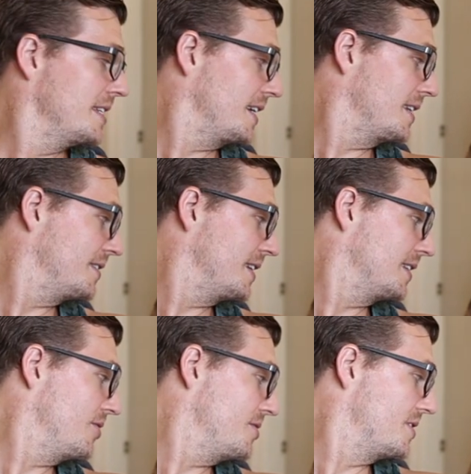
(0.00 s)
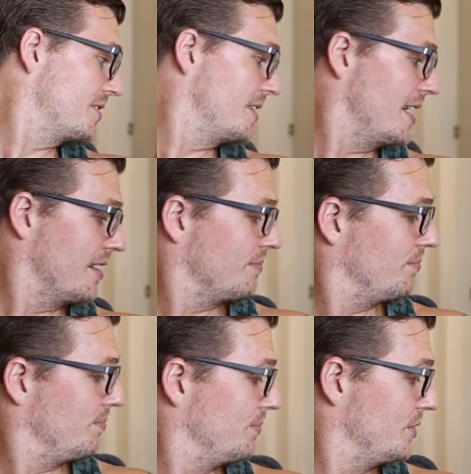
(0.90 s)
As you can see, Luce is now,
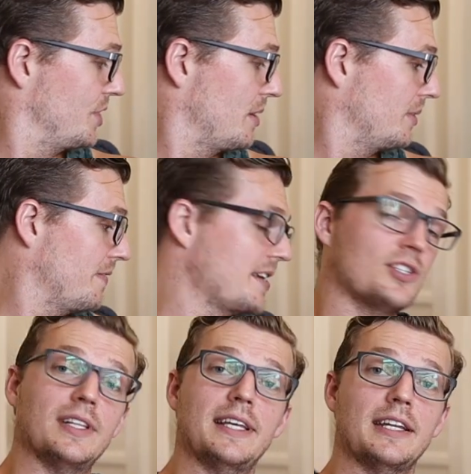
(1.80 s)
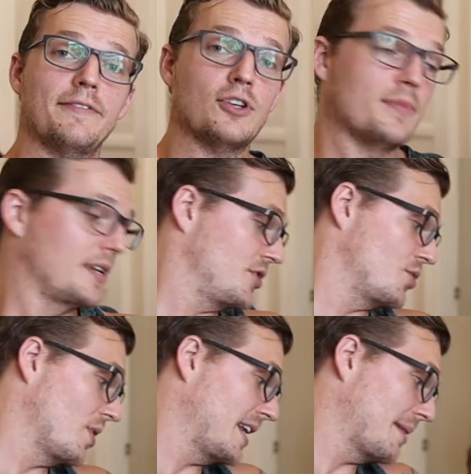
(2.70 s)
she will eventually, in a few minutes,
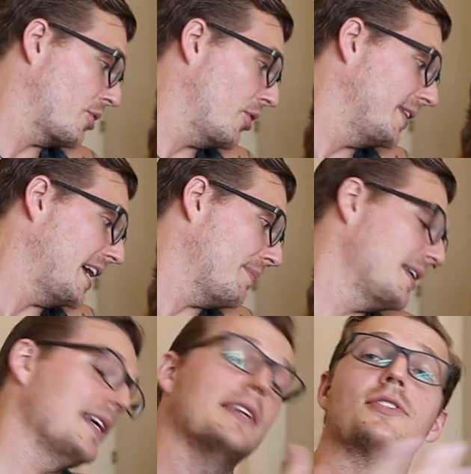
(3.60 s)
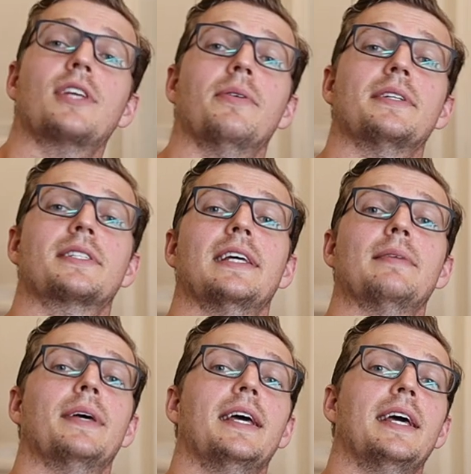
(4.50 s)
she'll end up curling up in here just going to sleep,